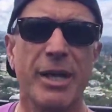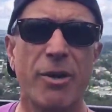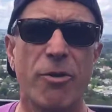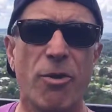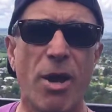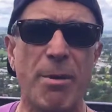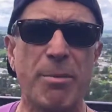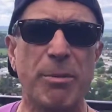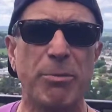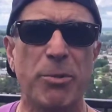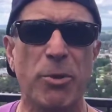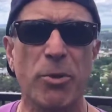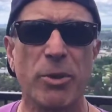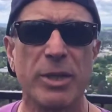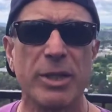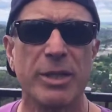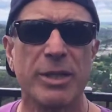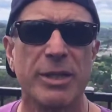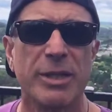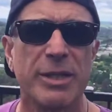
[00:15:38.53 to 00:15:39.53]
Grab a
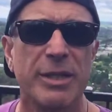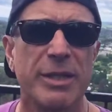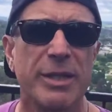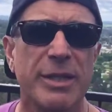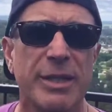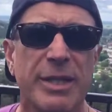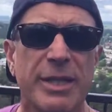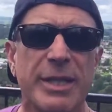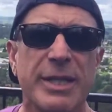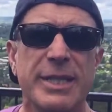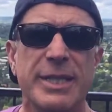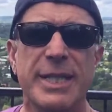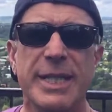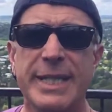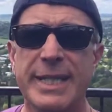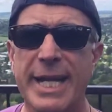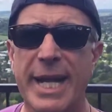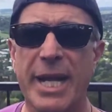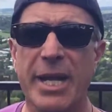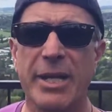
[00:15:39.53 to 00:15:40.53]
book,
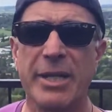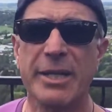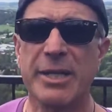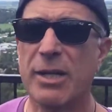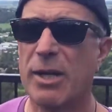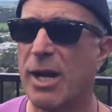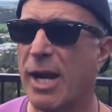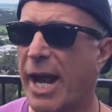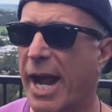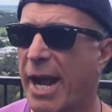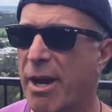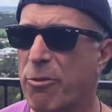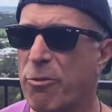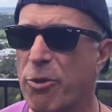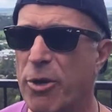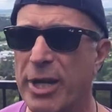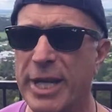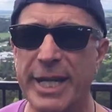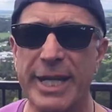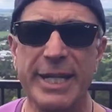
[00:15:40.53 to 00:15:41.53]
sit down and
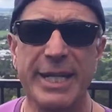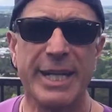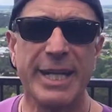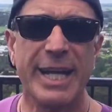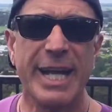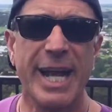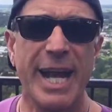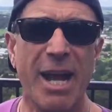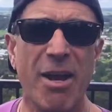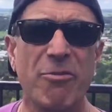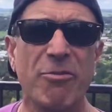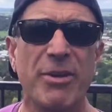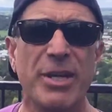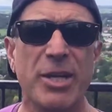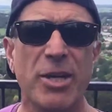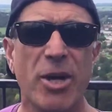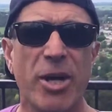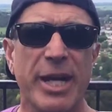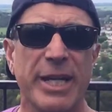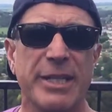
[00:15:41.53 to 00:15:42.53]
read every
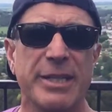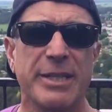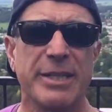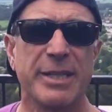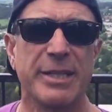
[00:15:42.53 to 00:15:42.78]
night.